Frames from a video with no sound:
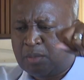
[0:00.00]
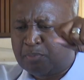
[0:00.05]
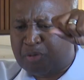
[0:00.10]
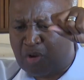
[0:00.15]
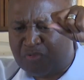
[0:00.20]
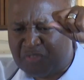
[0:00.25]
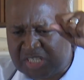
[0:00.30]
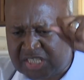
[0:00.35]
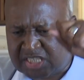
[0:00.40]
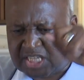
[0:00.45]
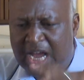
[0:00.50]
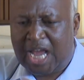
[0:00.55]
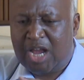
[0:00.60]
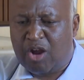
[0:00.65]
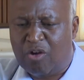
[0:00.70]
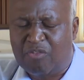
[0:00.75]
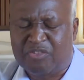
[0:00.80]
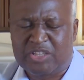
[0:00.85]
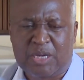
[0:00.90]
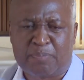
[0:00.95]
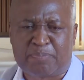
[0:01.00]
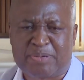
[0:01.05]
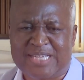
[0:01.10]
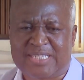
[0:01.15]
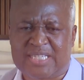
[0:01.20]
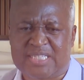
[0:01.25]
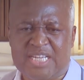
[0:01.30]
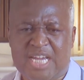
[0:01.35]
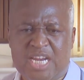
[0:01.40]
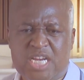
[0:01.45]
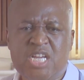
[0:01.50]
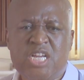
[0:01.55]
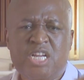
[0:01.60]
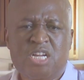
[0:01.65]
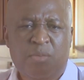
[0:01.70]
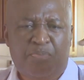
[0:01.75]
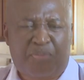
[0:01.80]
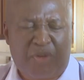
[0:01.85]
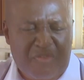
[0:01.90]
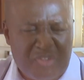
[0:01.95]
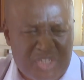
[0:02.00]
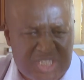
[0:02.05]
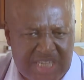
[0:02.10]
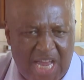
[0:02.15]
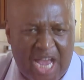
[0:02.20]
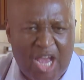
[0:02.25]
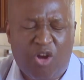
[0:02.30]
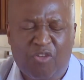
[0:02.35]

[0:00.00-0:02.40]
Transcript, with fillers: prophesy over the president, prophesy